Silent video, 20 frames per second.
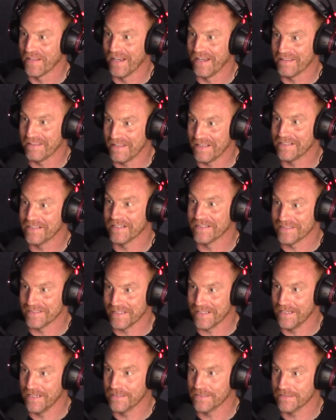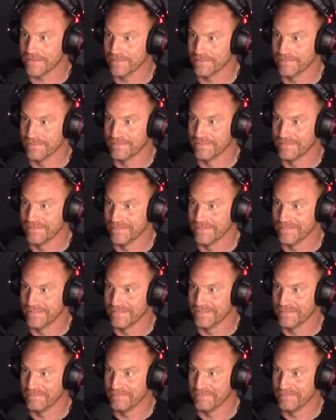I think that's the case. Maybe.